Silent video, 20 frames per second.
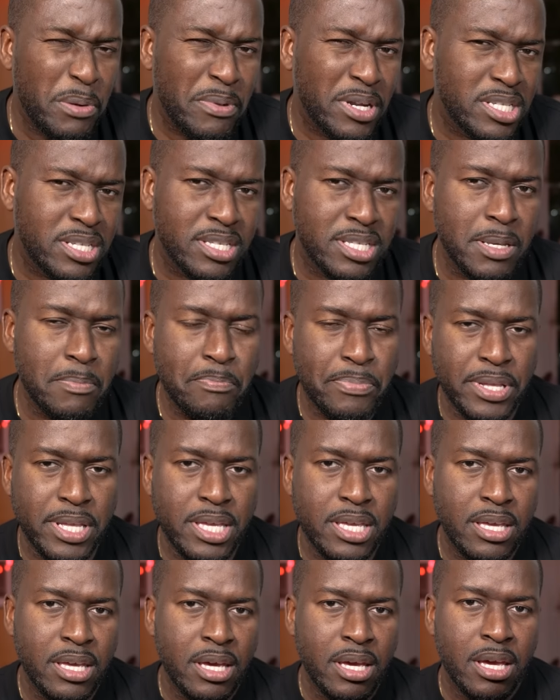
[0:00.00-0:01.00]
much it's
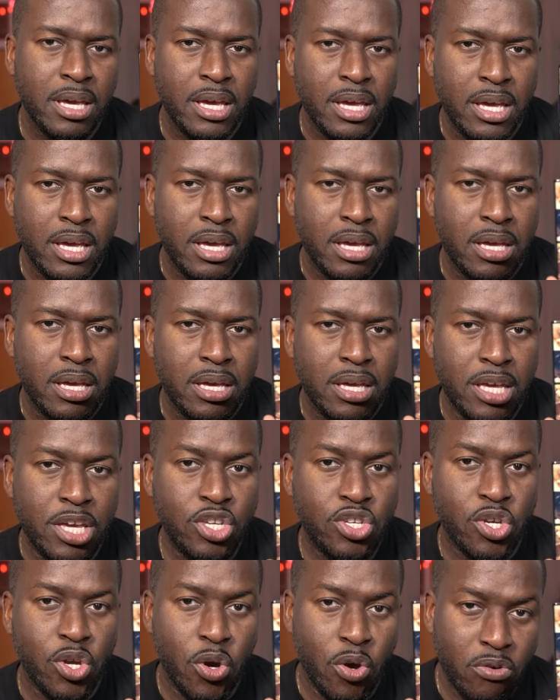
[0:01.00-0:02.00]
simply
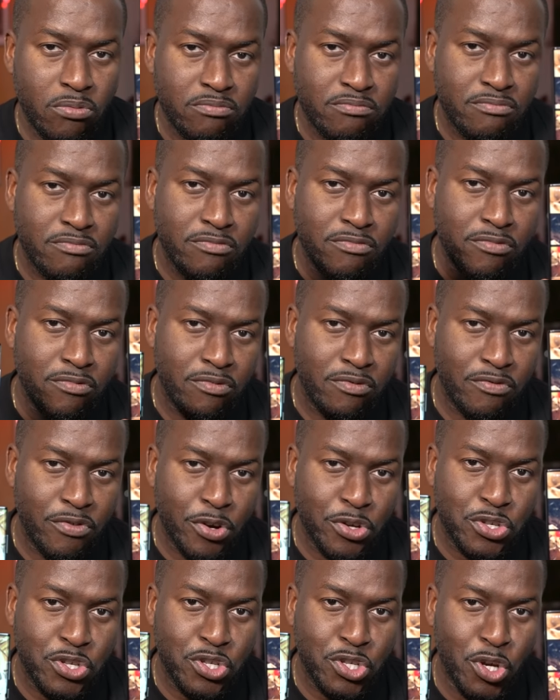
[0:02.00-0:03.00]
Ichigo
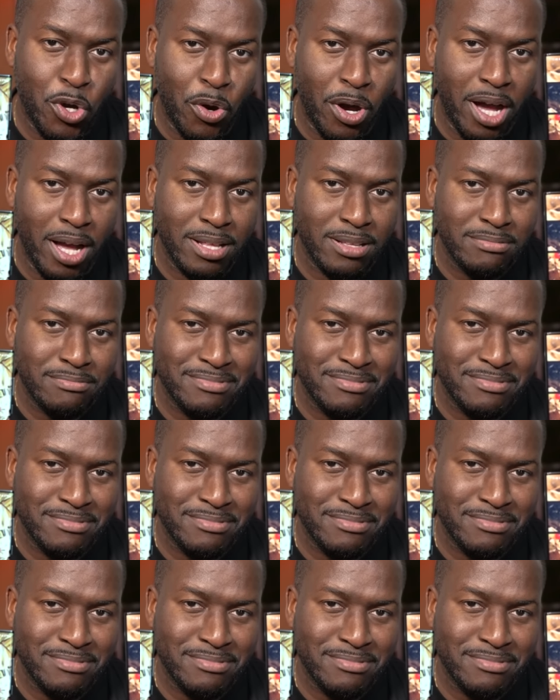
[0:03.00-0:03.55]
versus Gohan.